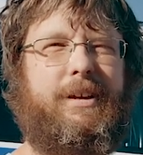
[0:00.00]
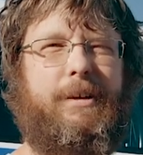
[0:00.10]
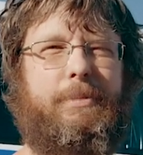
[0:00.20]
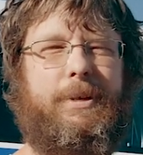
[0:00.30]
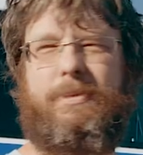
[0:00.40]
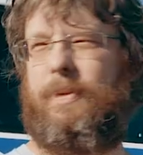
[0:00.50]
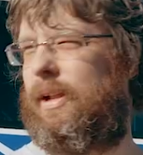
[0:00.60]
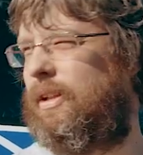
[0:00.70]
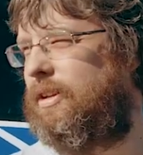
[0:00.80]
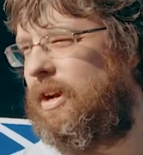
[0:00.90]
A couple of
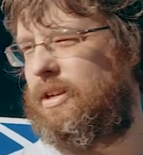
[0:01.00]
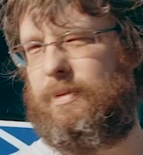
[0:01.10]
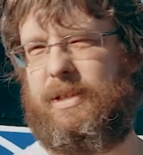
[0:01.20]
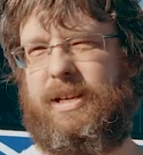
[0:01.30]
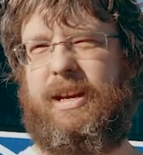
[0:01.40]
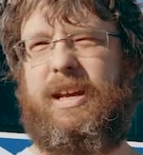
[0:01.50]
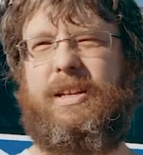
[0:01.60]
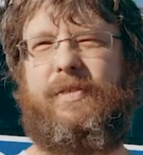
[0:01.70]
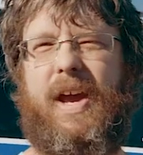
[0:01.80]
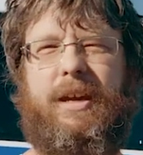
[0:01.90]
small adjustments. It needs
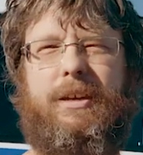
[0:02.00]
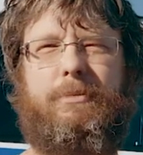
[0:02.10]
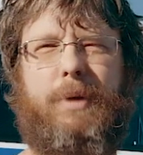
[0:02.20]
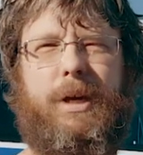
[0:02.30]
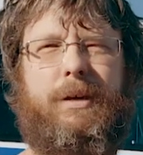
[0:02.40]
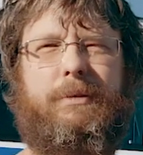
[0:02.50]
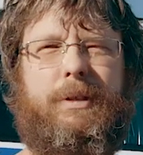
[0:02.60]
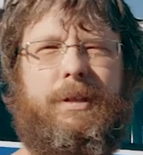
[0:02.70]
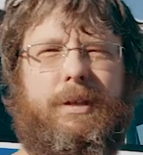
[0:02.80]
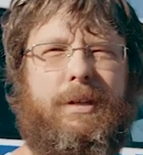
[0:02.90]
a vacuum pump.
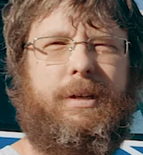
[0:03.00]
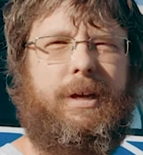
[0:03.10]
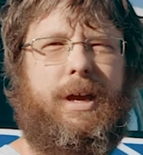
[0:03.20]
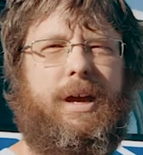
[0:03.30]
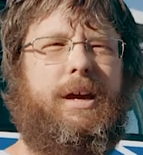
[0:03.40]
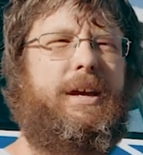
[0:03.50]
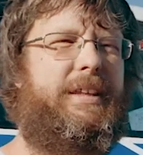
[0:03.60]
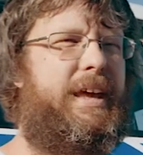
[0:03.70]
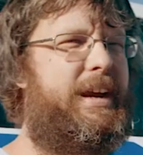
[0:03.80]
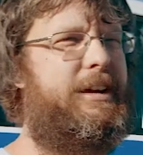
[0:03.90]

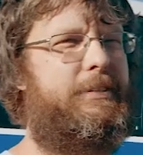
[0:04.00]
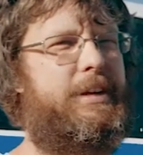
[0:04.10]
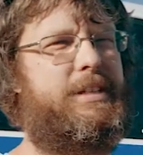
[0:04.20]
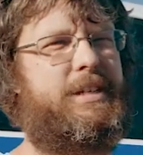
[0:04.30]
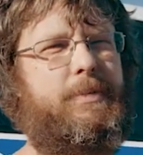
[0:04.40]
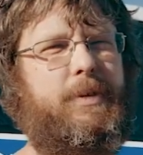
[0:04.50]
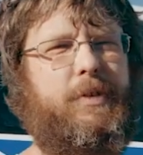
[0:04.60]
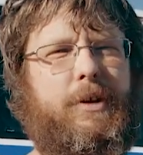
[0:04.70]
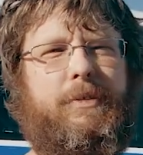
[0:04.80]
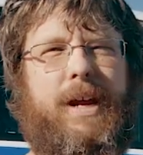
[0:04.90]
That'll help get some of the
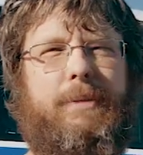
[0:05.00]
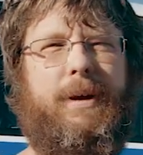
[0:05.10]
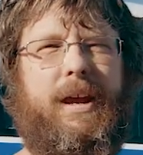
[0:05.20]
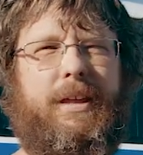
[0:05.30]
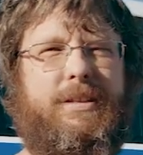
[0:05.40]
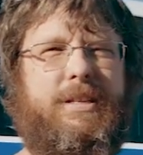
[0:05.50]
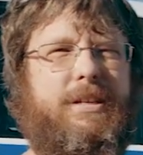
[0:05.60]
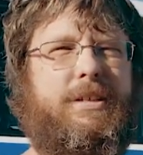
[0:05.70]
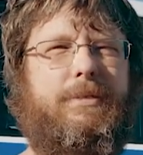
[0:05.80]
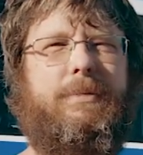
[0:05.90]
fuel vapor out of the
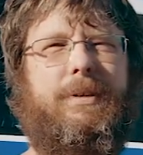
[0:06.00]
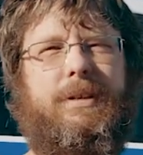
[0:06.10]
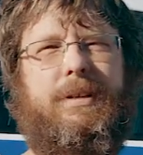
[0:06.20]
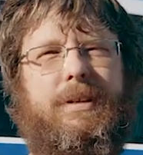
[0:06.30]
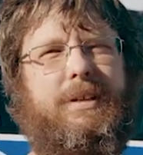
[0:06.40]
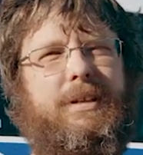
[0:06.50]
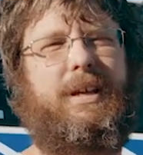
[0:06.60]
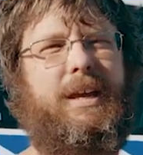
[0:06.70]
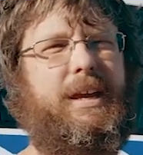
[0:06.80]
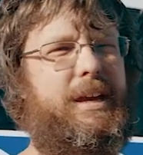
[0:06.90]
system.
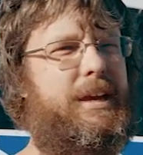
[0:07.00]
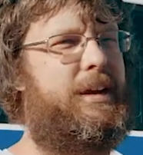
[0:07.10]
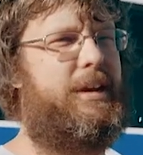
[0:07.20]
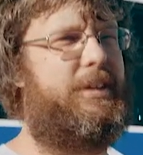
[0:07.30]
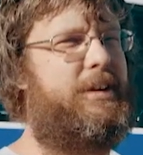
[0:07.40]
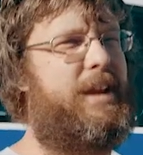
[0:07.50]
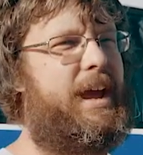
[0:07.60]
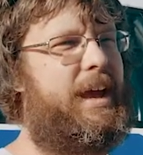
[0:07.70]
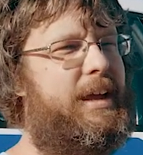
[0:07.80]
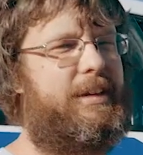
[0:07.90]
And other than
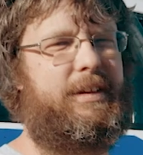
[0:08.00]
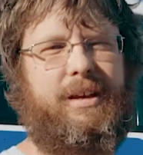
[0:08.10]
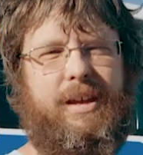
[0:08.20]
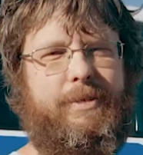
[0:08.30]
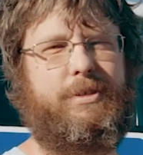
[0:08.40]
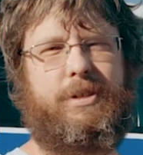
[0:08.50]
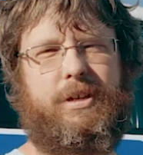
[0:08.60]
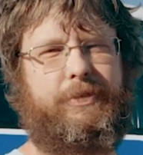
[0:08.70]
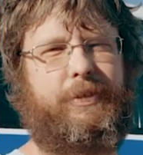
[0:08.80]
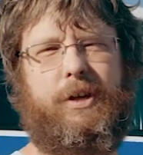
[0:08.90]
that, it was
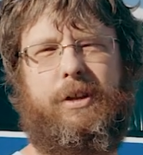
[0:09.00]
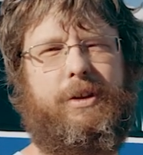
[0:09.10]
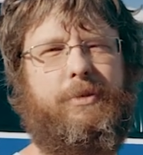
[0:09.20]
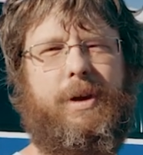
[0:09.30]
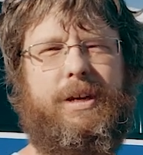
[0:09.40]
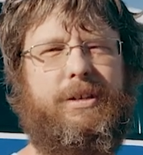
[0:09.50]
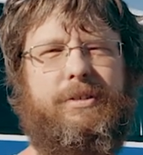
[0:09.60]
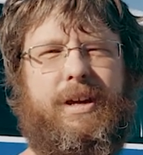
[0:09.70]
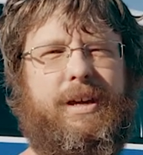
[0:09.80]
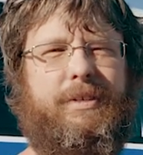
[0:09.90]
just fueling way
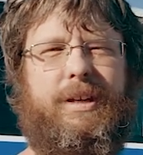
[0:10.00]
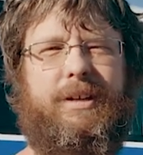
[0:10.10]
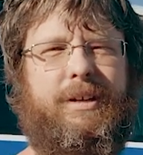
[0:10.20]
too heavy.